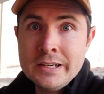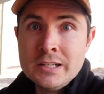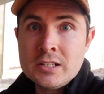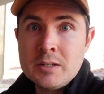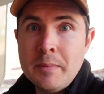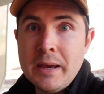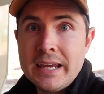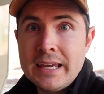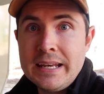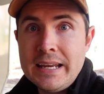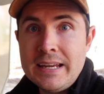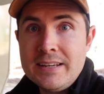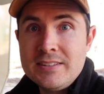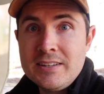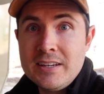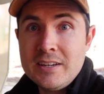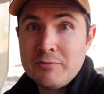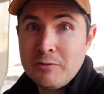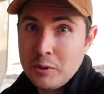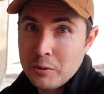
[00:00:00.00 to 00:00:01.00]
To make it
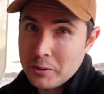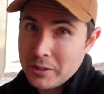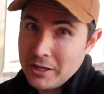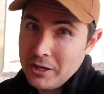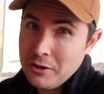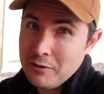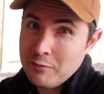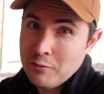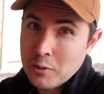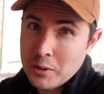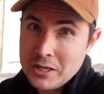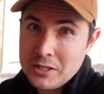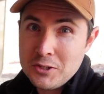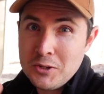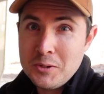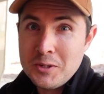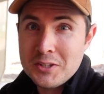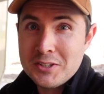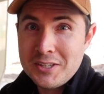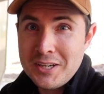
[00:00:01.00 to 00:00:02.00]
easy, if we were to go
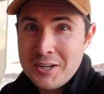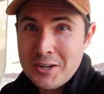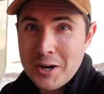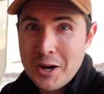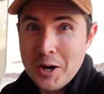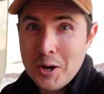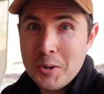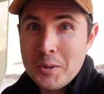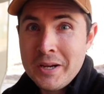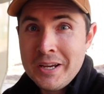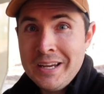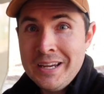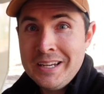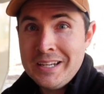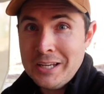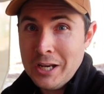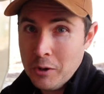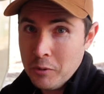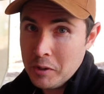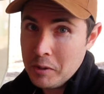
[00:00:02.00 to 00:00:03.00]
42 to 0,
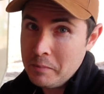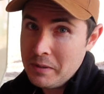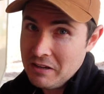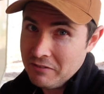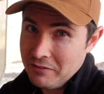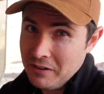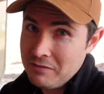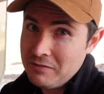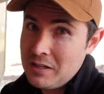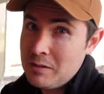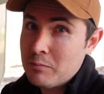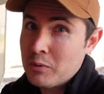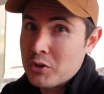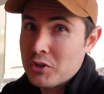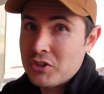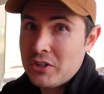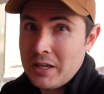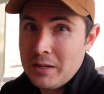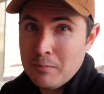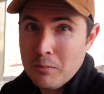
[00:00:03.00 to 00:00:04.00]
you know, would it be
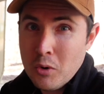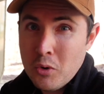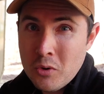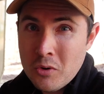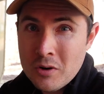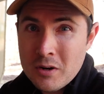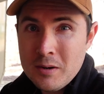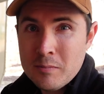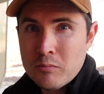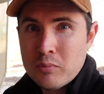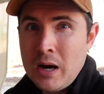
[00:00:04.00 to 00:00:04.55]
15% more?